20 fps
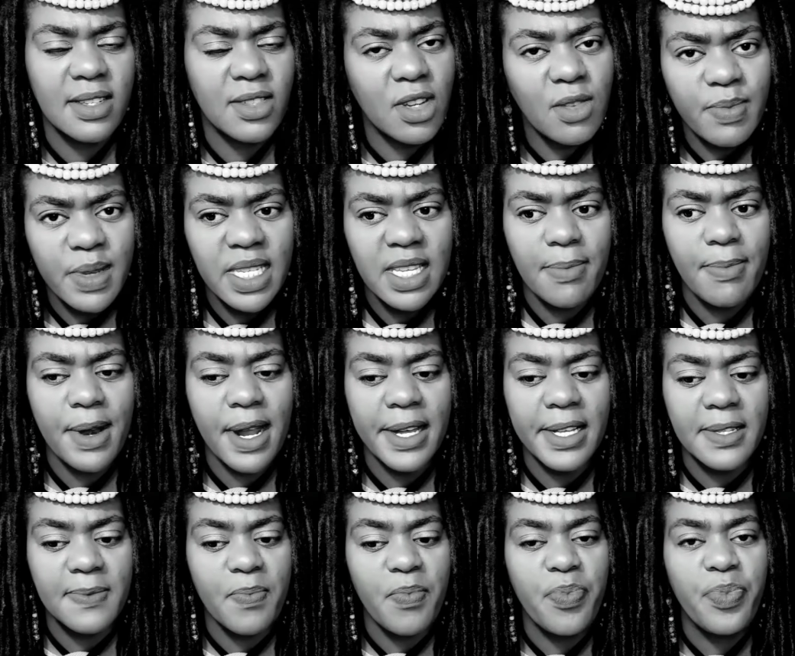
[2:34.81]
Don't be
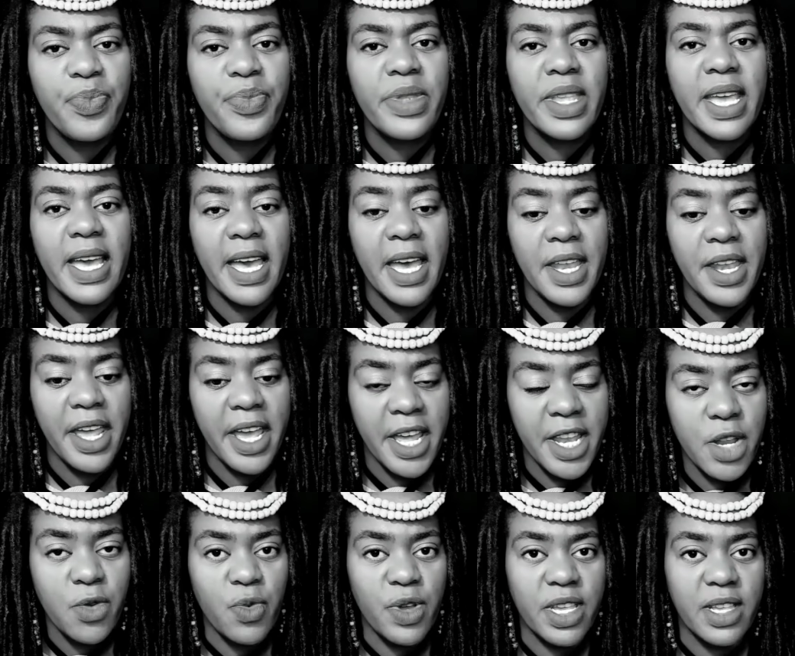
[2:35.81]
surprised. And
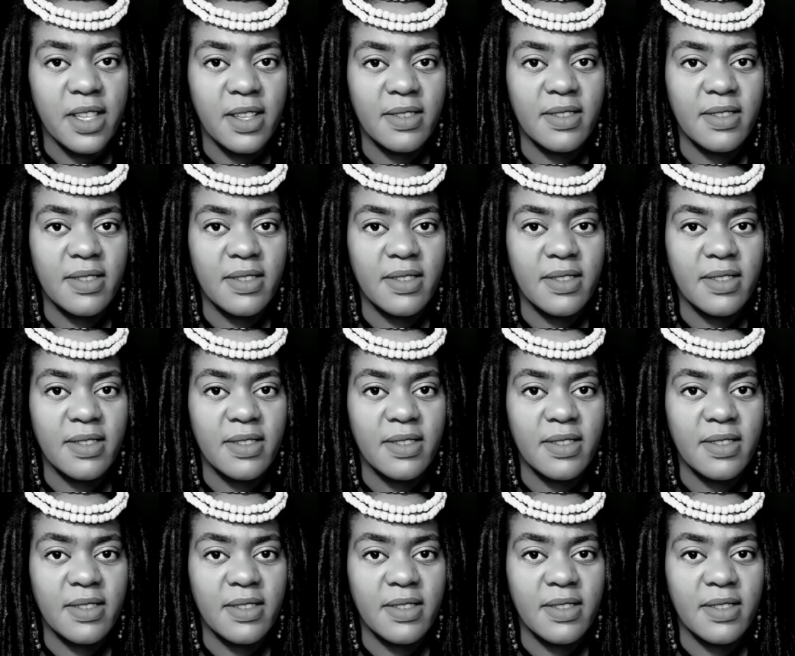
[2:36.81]
anyway,